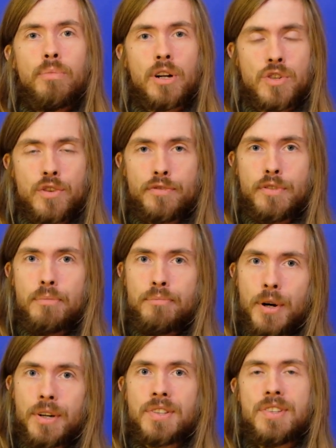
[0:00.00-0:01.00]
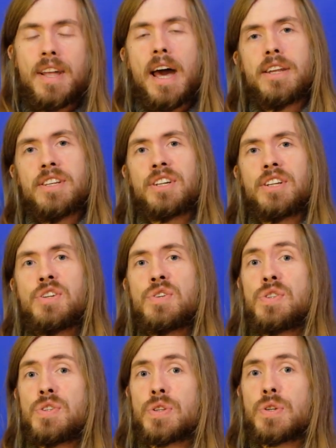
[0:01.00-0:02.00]
bunch of books that you can
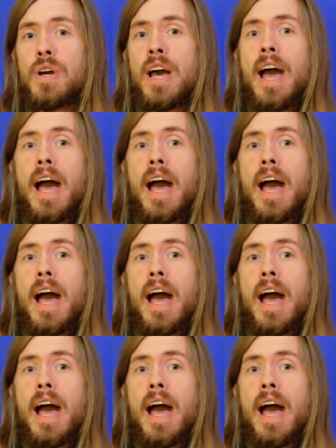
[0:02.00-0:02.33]
use to